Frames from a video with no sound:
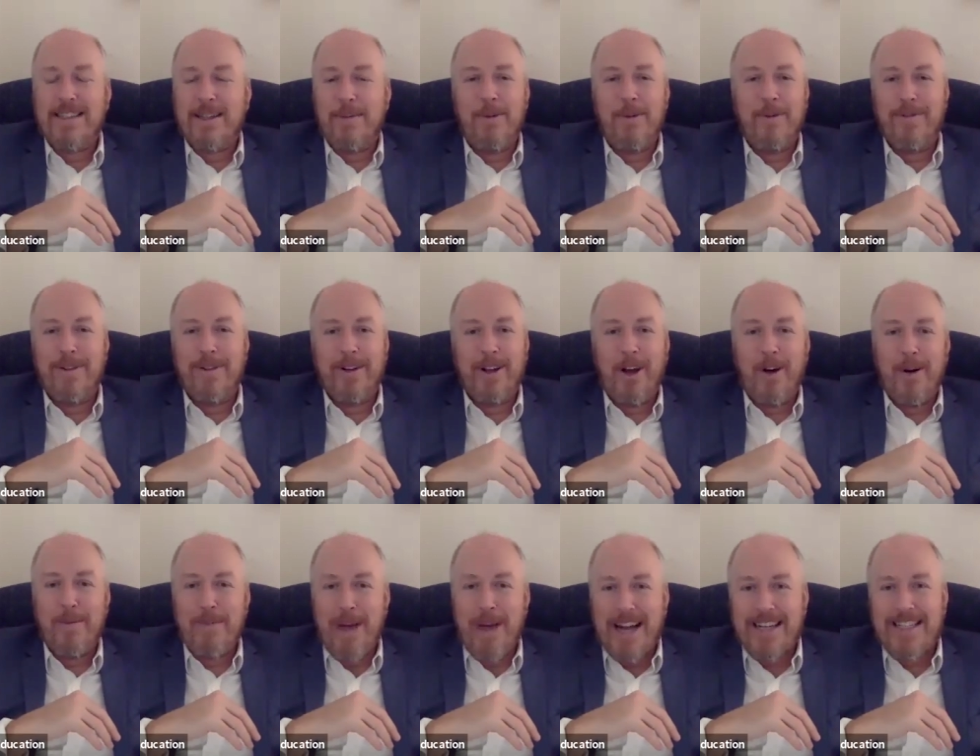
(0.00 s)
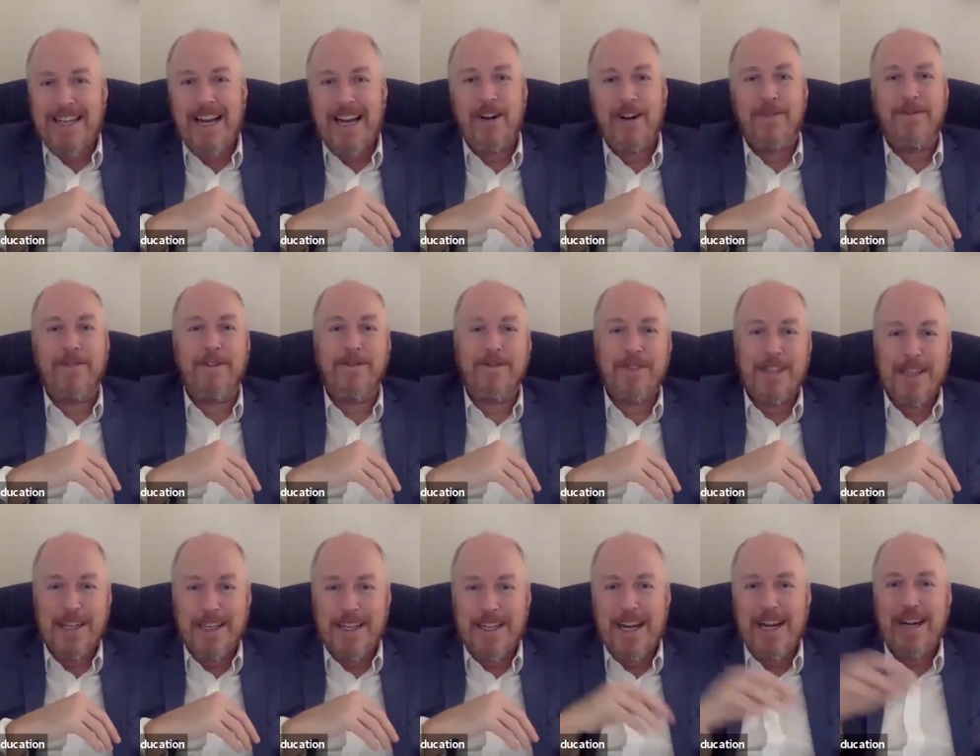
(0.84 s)
some of them go back 10 or
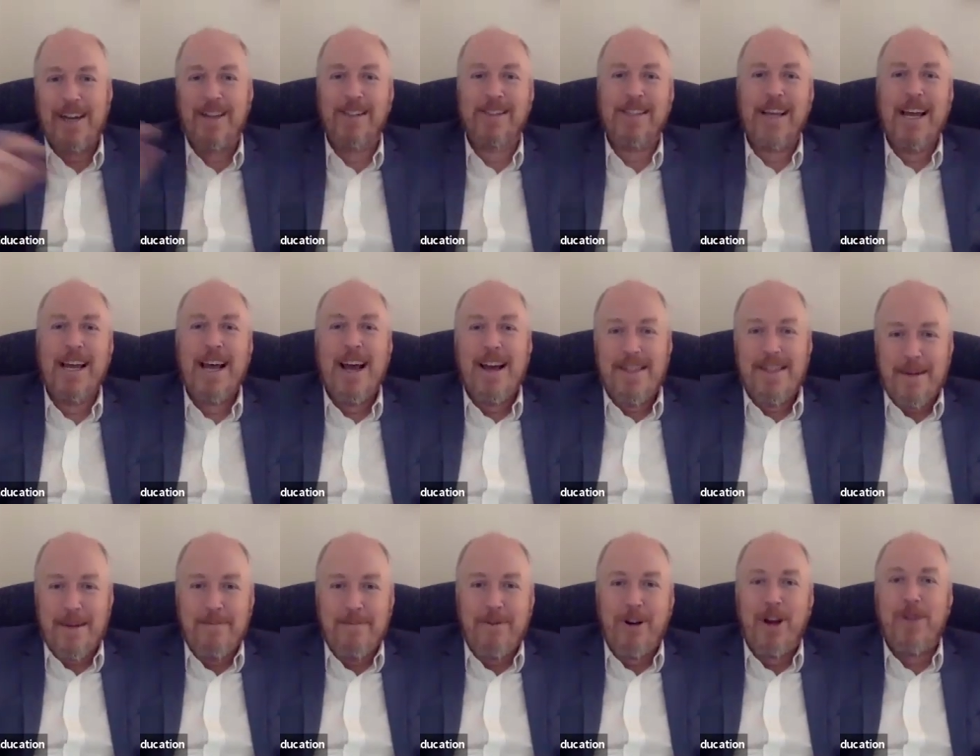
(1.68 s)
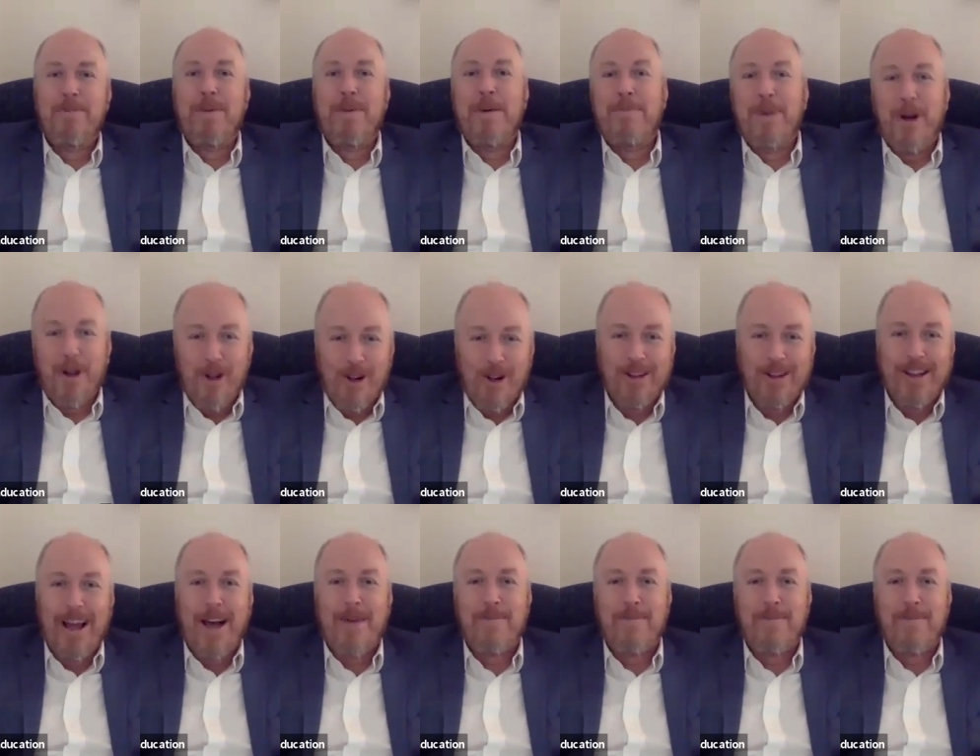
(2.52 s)
15 years that could be pulled yeah.